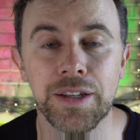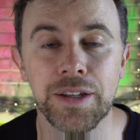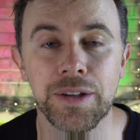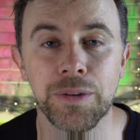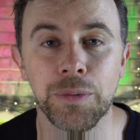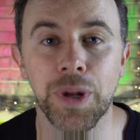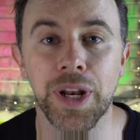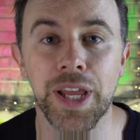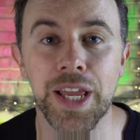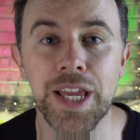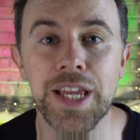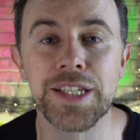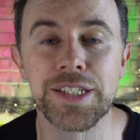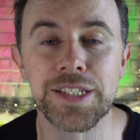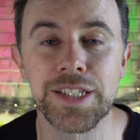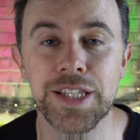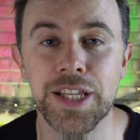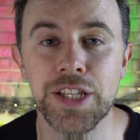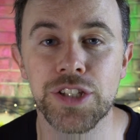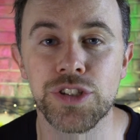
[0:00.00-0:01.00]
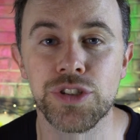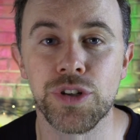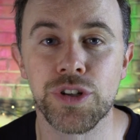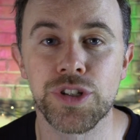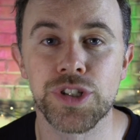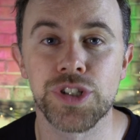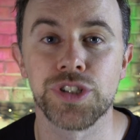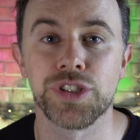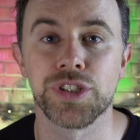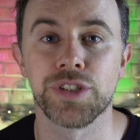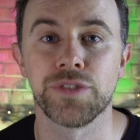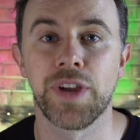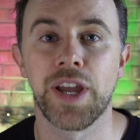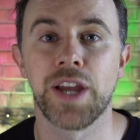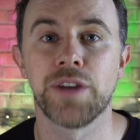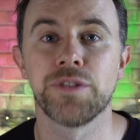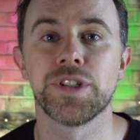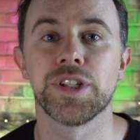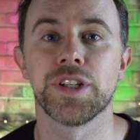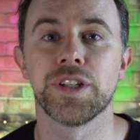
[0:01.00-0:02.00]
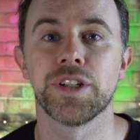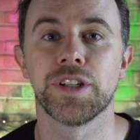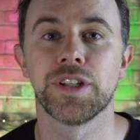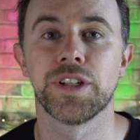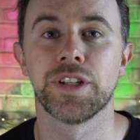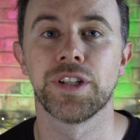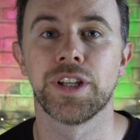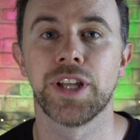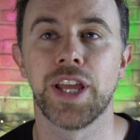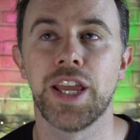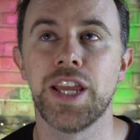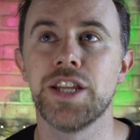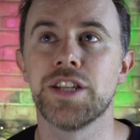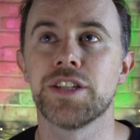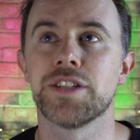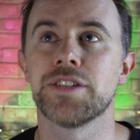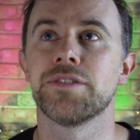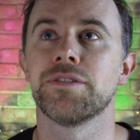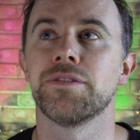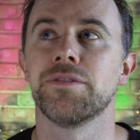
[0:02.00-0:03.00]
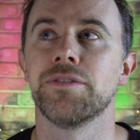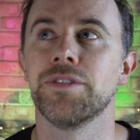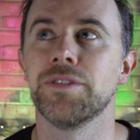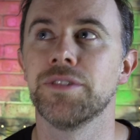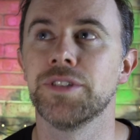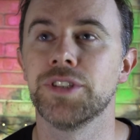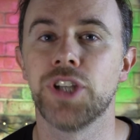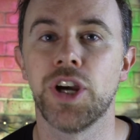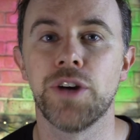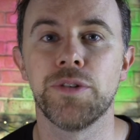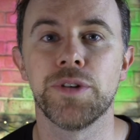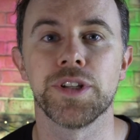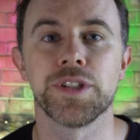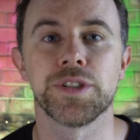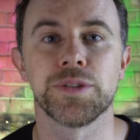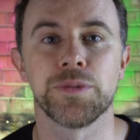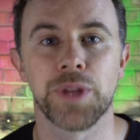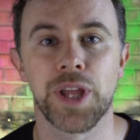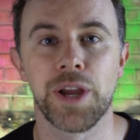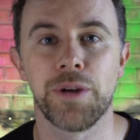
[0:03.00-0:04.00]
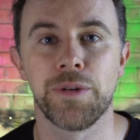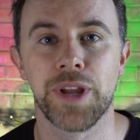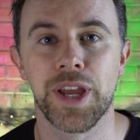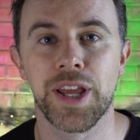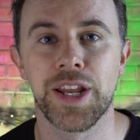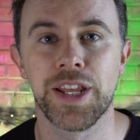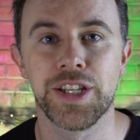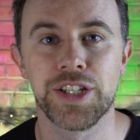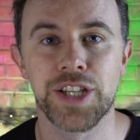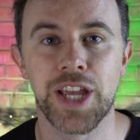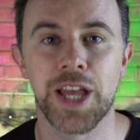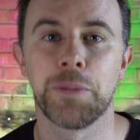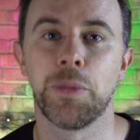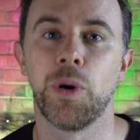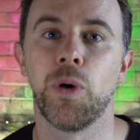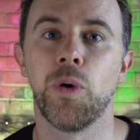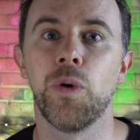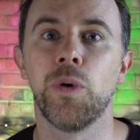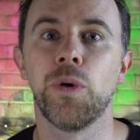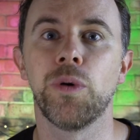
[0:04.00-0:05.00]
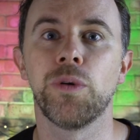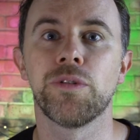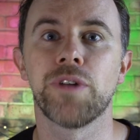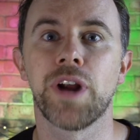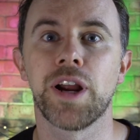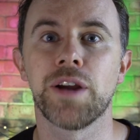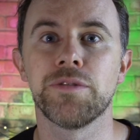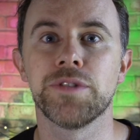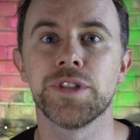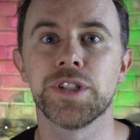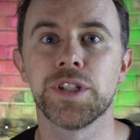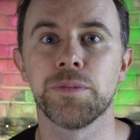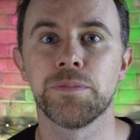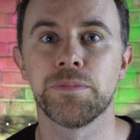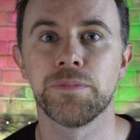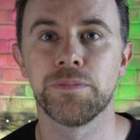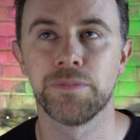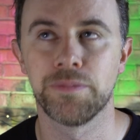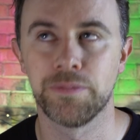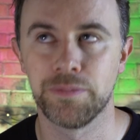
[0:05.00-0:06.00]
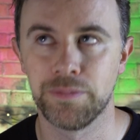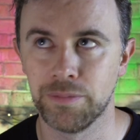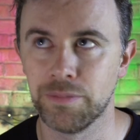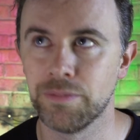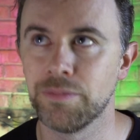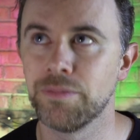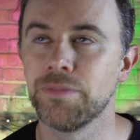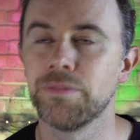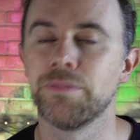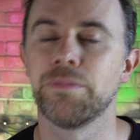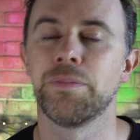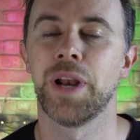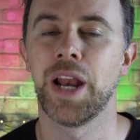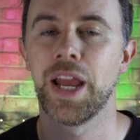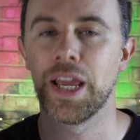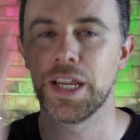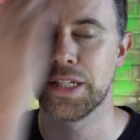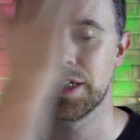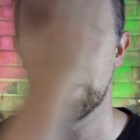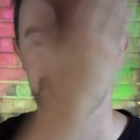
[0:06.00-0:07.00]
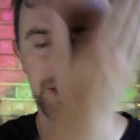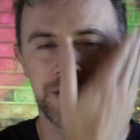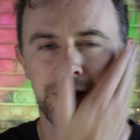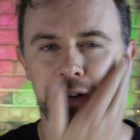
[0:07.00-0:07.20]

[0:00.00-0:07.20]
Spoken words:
Well, here's the instructions of how to eat donuts without getting jam all around your plate.